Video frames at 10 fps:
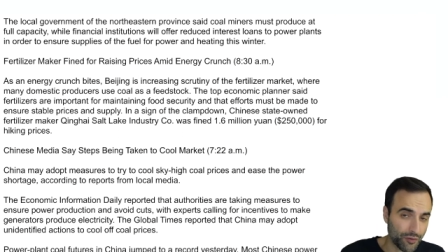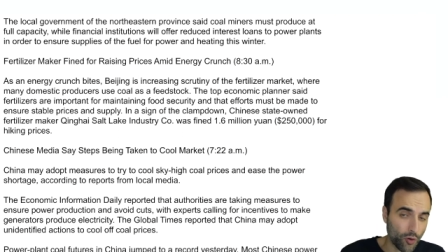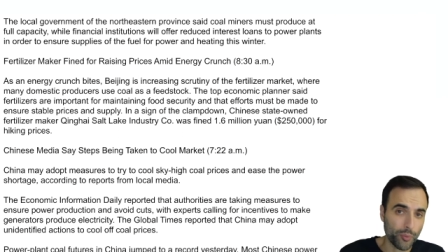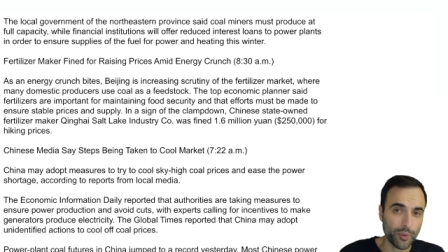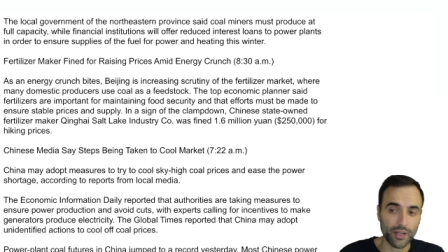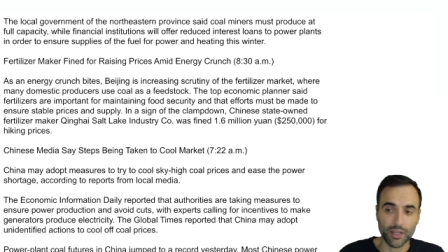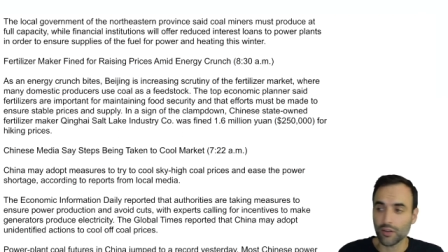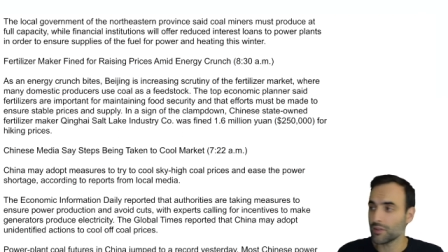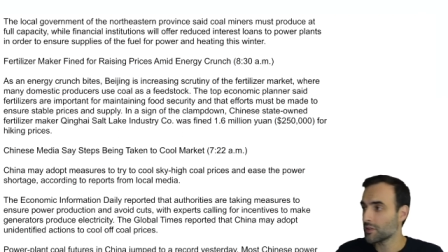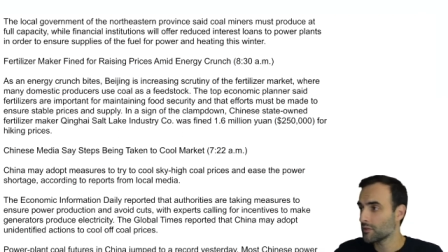forward
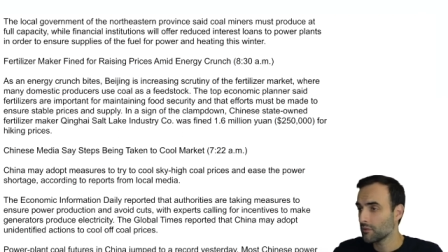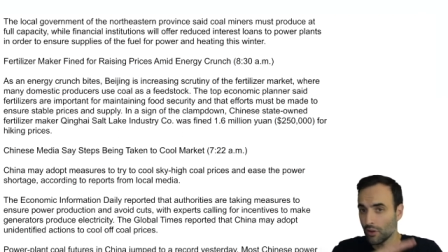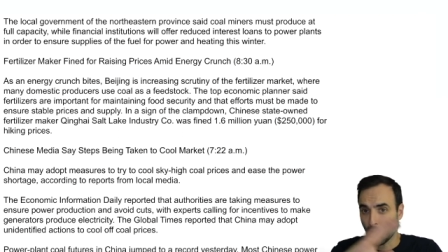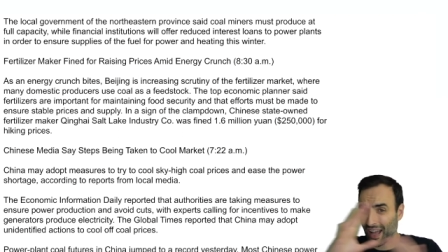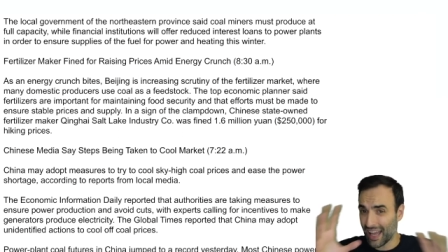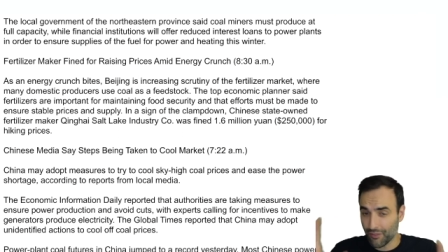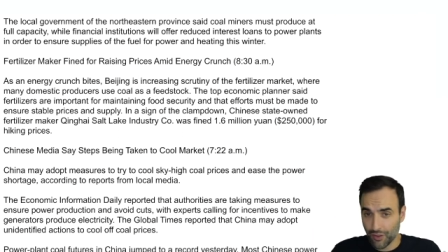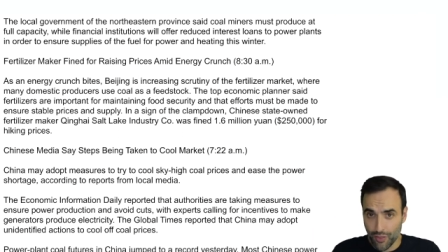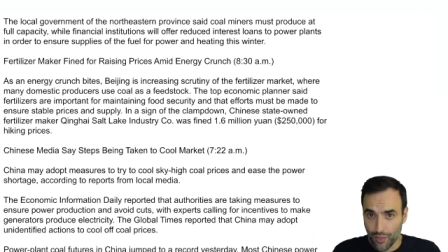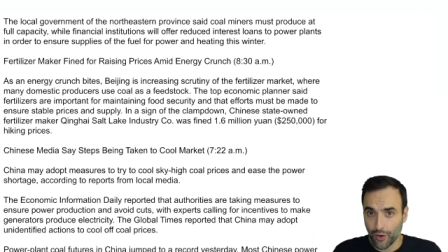here, you know,
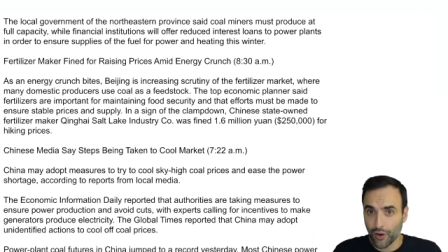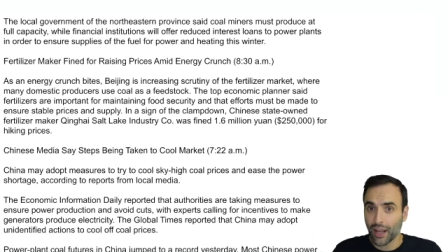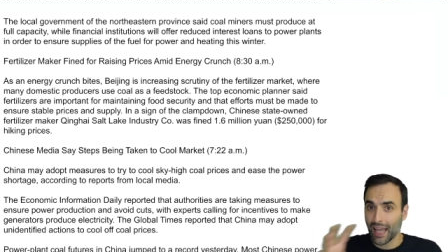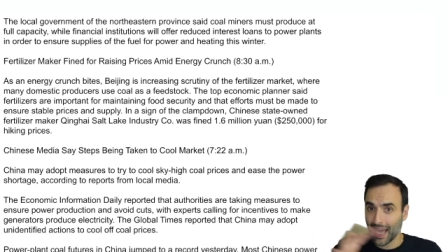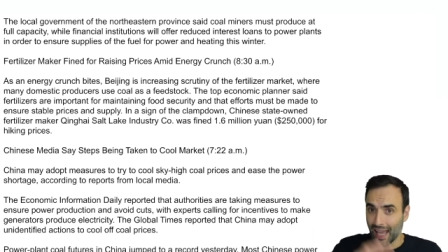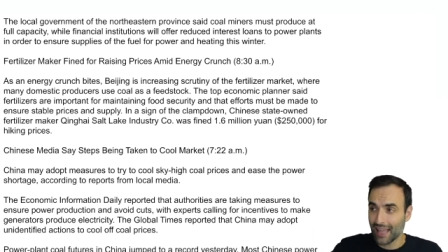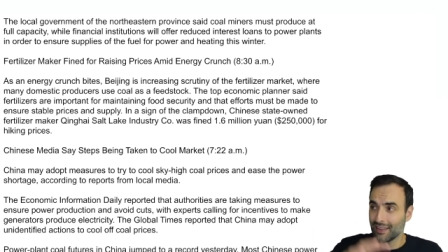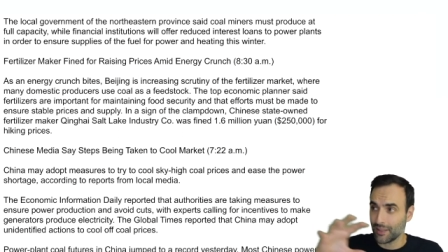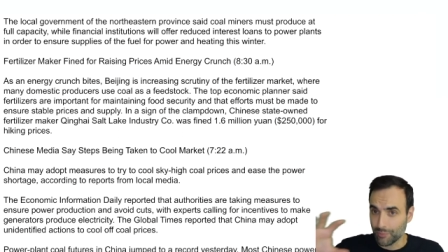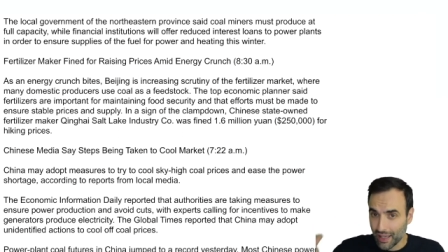having their
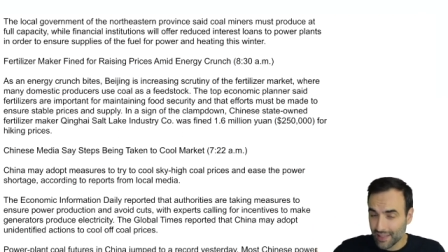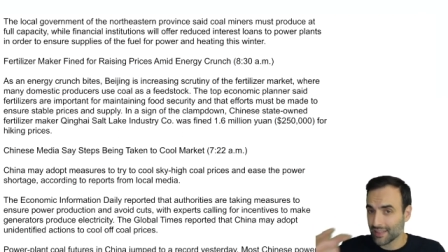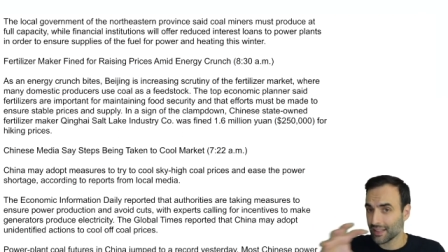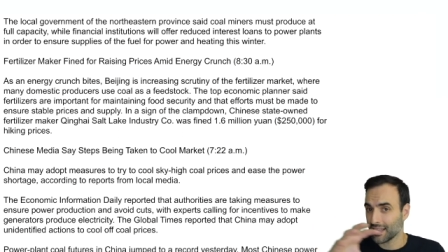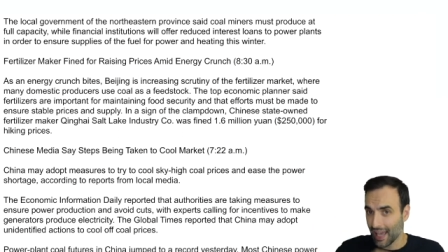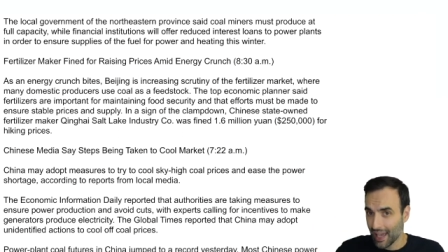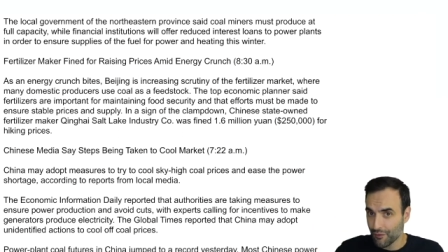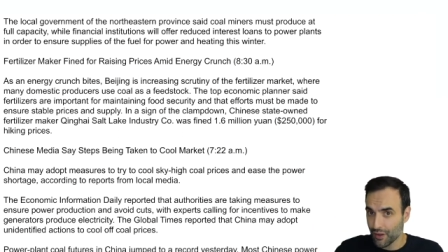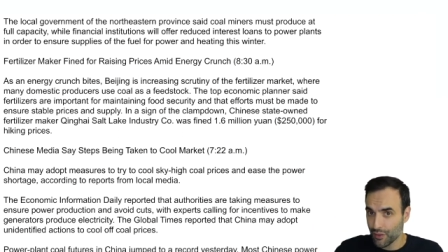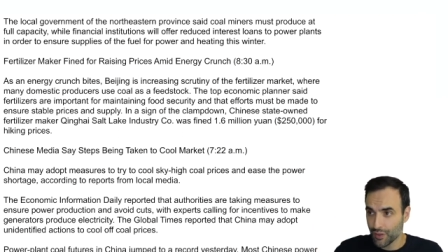hand in basically
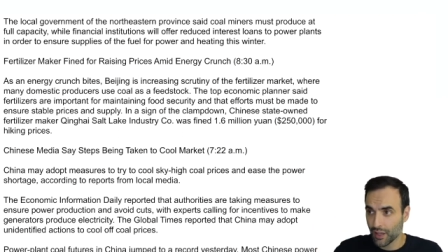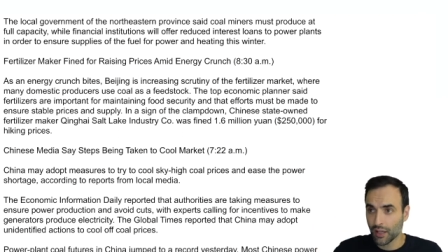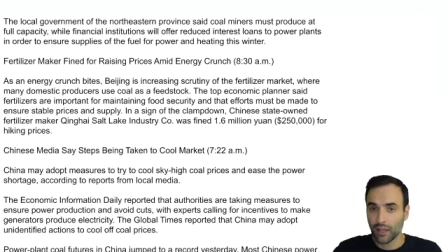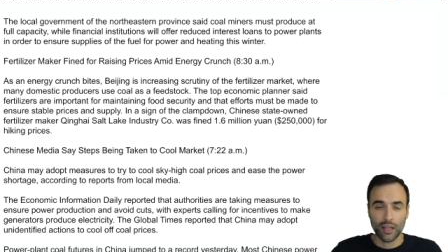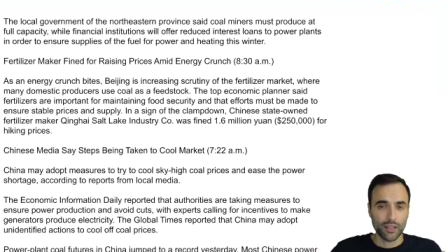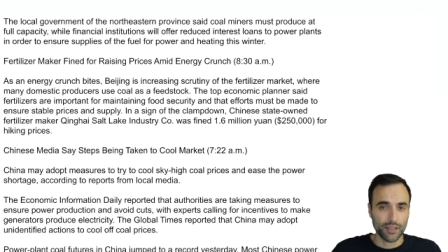everything.